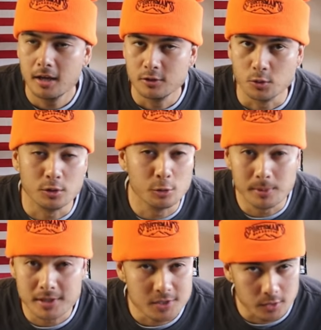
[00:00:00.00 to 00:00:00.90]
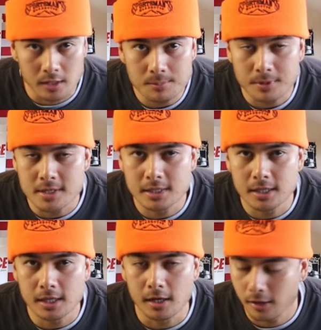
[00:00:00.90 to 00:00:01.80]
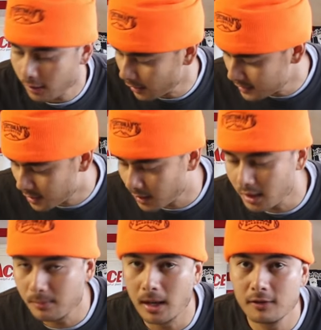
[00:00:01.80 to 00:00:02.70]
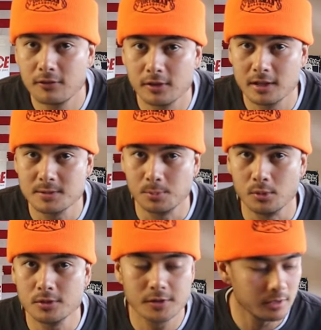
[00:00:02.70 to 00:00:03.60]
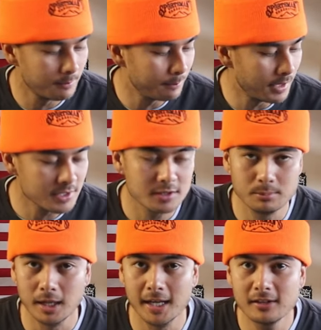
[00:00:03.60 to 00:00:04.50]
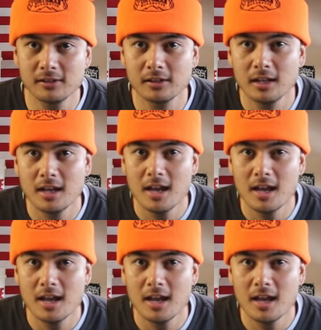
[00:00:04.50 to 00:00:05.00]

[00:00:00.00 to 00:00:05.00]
do a little bit of screen printing, and I got a screen made for these boards. I got a bunch of blanks.